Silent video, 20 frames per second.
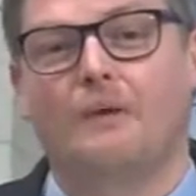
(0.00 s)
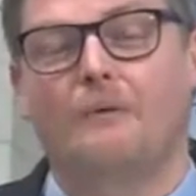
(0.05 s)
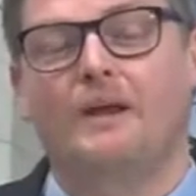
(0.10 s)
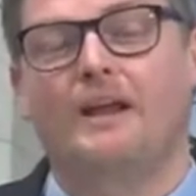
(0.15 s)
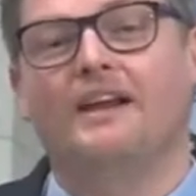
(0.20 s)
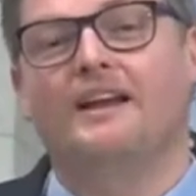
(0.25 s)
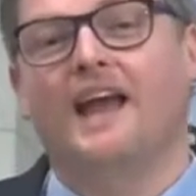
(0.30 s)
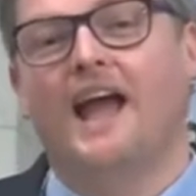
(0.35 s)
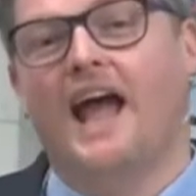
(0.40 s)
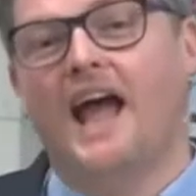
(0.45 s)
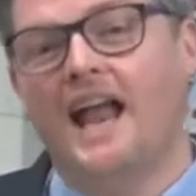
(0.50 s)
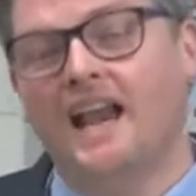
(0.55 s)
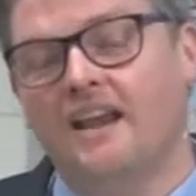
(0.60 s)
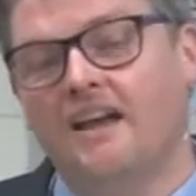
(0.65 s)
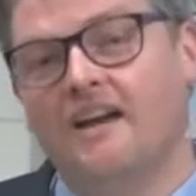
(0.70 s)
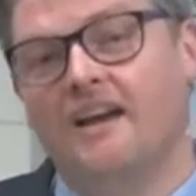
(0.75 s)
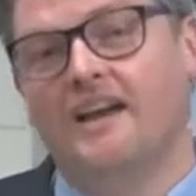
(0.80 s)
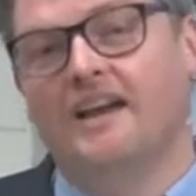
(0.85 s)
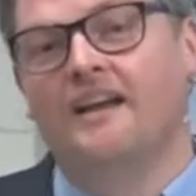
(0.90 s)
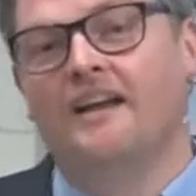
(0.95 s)
We can
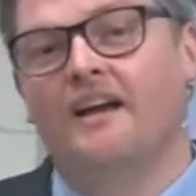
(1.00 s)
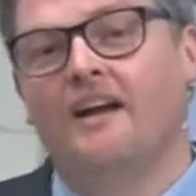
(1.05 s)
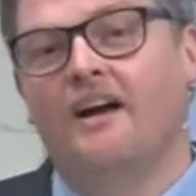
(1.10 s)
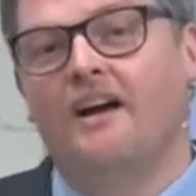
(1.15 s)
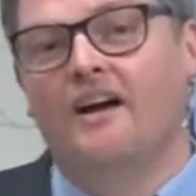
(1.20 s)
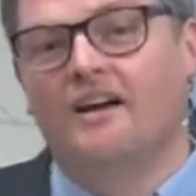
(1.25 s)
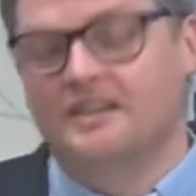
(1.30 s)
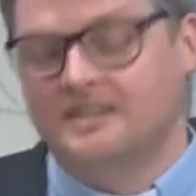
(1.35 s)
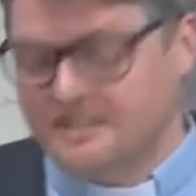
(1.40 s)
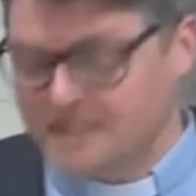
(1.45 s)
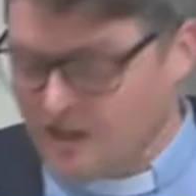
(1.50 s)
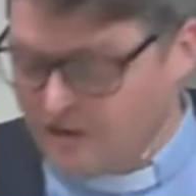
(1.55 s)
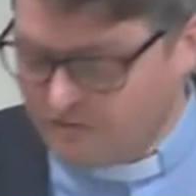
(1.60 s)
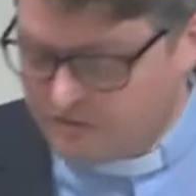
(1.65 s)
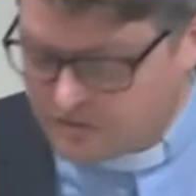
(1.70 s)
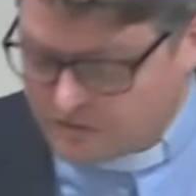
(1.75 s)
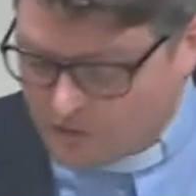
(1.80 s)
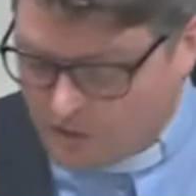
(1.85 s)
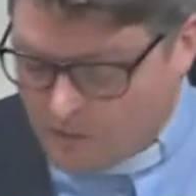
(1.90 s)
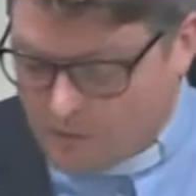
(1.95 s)
ally
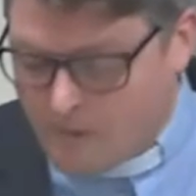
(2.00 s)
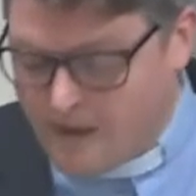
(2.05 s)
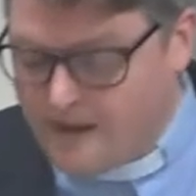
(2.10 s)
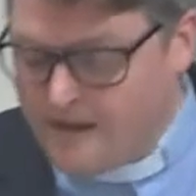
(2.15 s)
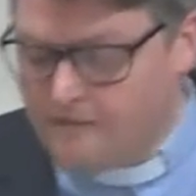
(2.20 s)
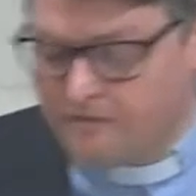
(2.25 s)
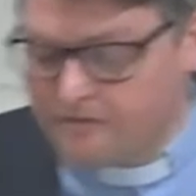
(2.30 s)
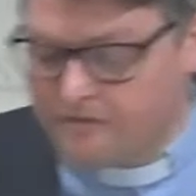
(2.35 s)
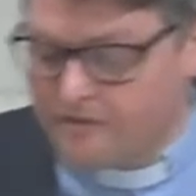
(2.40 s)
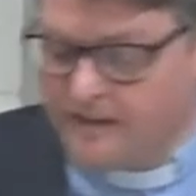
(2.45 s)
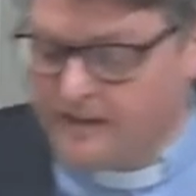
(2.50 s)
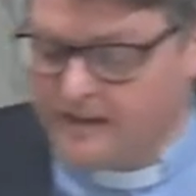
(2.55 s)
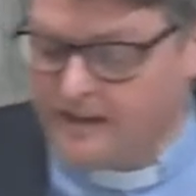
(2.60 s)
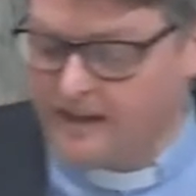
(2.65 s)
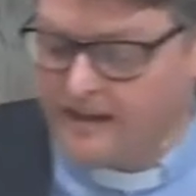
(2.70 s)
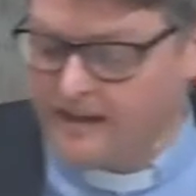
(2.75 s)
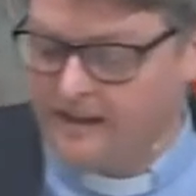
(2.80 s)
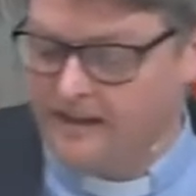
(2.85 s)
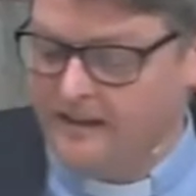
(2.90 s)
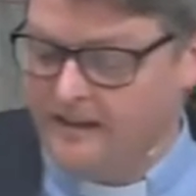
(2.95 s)
ourselves to a way of
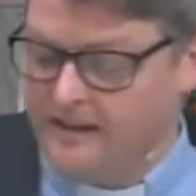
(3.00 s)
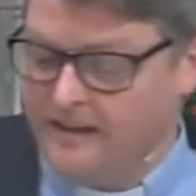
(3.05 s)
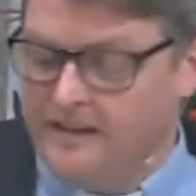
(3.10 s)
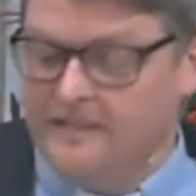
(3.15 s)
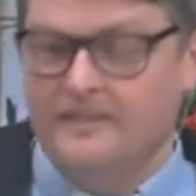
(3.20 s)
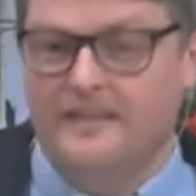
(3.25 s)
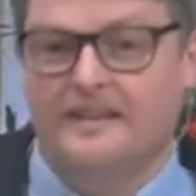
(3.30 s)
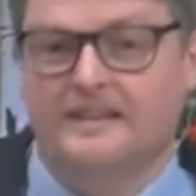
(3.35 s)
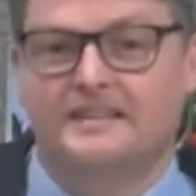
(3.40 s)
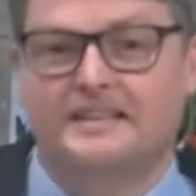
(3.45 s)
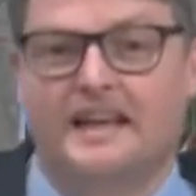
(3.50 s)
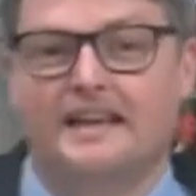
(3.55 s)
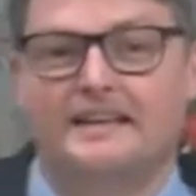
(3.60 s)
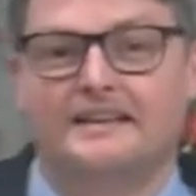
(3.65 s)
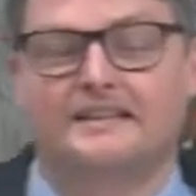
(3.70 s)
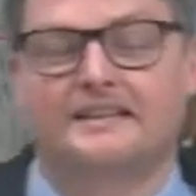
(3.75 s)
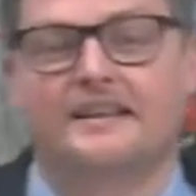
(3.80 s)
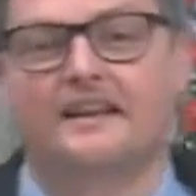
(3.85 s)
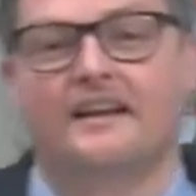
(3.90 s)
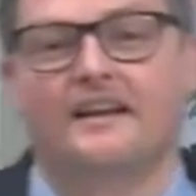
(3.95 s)
thinking that
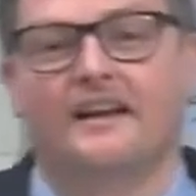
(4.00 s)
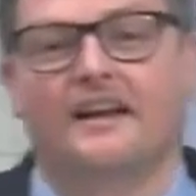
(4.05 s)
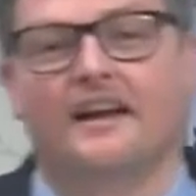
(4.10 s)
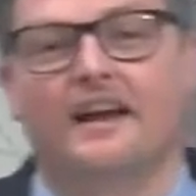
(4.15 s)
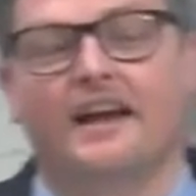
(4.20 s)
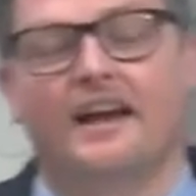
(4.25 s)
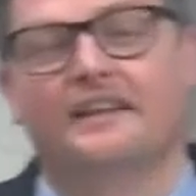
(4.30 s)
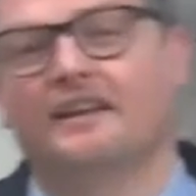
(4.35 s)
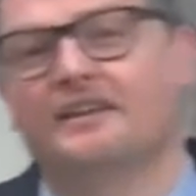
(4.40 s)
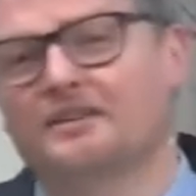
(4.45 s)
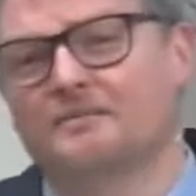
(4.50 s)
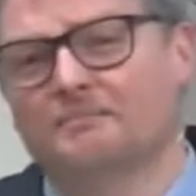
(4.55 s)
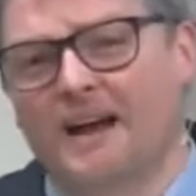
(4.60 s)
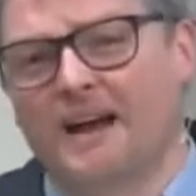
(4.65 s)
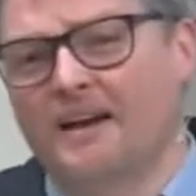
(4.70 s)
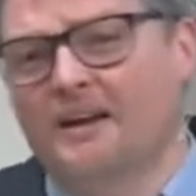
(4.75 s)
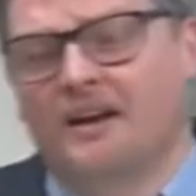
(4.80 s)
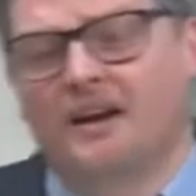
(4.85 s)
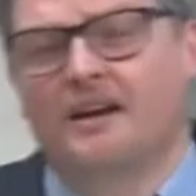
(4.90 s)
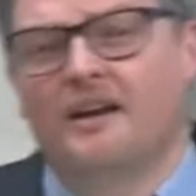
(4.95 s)
says uh, it doesn't
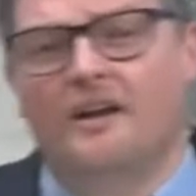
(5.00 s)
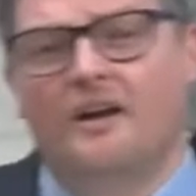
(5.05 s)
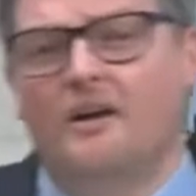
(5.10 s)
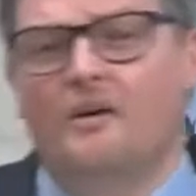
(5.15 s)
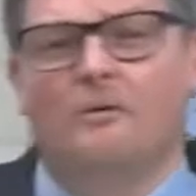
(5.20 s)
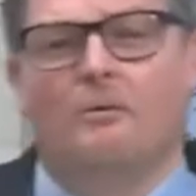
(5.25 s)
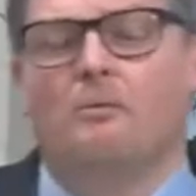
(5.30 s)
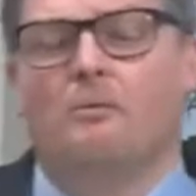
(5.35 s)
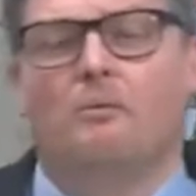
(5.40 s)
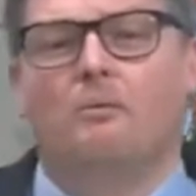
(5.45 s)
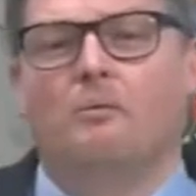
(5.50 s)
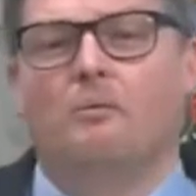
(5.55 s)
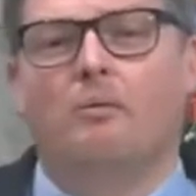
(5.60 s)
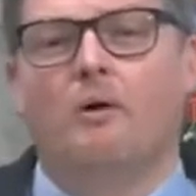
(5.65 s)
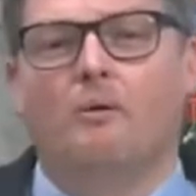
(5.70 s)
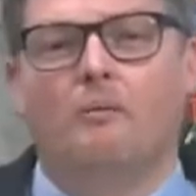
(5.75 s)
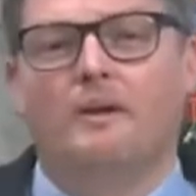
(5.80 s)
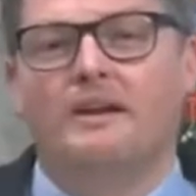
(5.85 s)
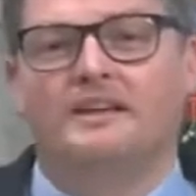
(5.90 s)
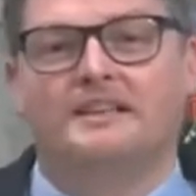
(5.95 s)
matter
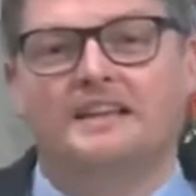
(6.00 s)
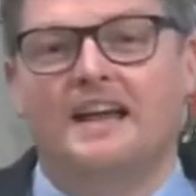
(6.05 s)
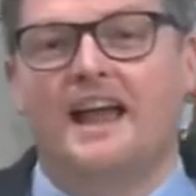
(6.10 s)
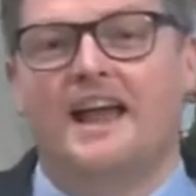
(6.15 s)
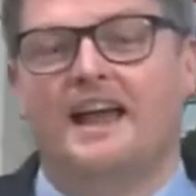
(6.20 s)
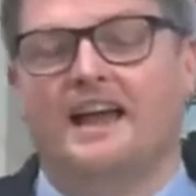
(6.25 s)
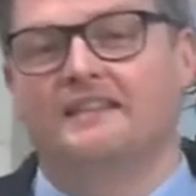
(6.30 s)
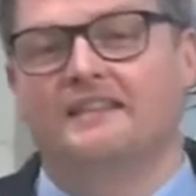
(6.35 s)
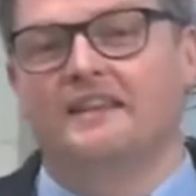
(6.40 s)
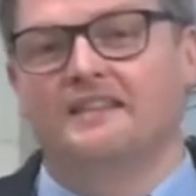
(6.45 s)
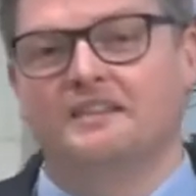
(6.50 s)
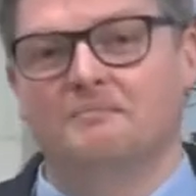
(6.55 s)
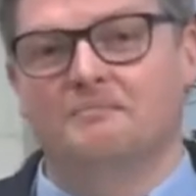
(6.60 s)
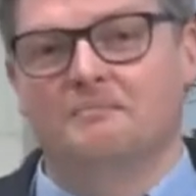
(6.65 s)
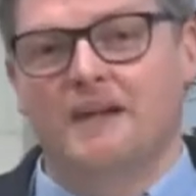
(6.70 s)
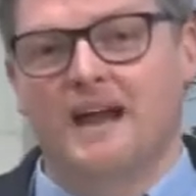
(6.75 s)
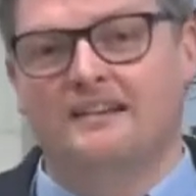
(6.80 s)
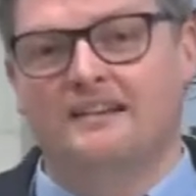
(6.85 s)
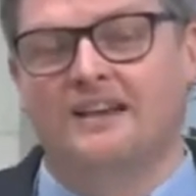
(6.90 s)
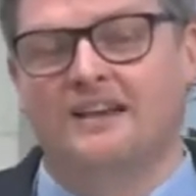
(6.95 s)
what we say, it doesn't
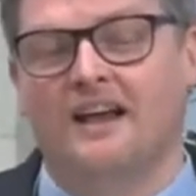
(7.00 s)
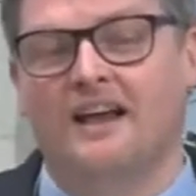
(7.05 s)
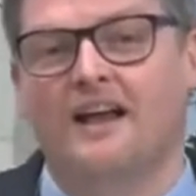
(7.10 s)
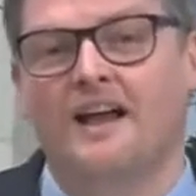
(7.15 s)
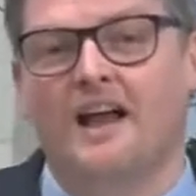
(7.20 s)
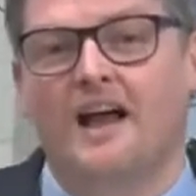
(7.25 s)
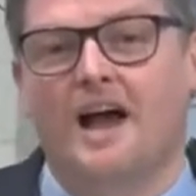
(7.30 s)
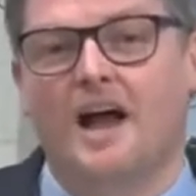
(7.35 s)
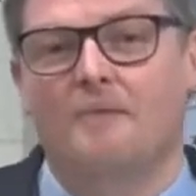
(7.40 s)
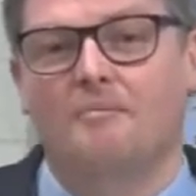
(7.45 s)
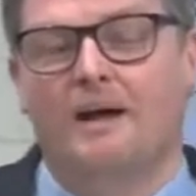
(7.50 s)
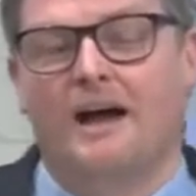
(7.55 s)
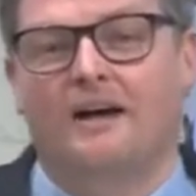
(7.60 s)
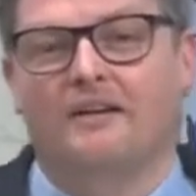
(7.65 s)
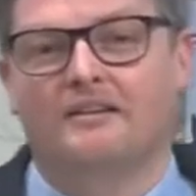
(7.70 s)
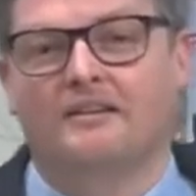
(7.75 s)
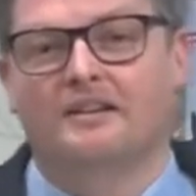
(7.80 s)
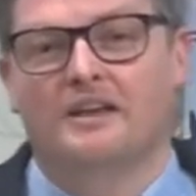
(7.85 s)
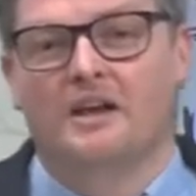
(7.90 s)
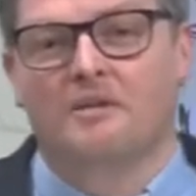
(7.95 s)
matter
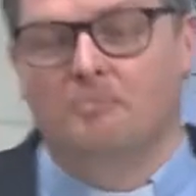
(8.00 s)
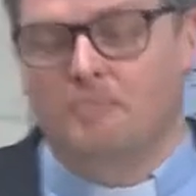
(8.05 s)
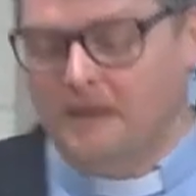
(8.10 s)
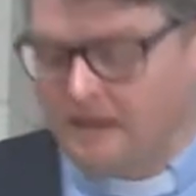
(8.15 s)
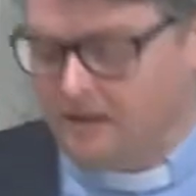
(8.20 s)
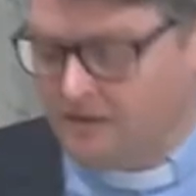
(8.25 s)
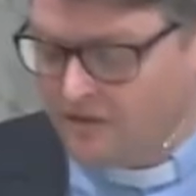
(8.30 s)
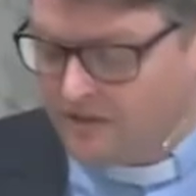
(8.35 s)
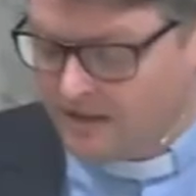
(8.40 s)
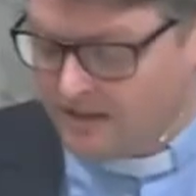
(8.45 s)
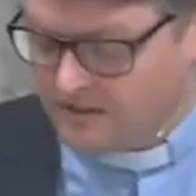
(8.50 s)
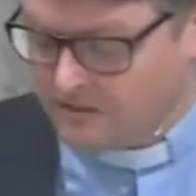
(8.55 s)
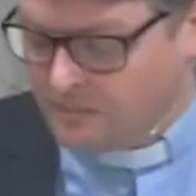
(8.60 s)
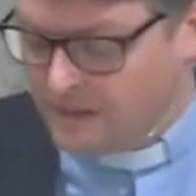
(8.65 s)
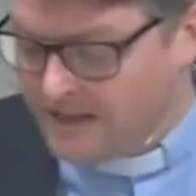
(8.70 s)
about being honest.